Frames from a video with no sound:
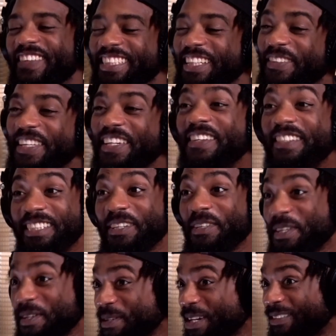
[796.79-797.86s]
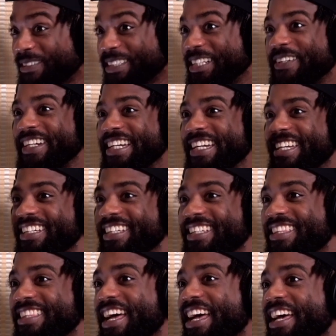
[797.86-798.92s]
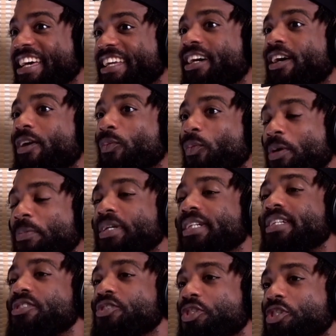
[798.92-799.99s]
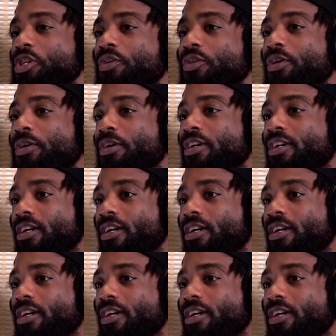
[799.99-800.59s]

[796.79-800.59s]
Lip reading: you don't agree that a woman can show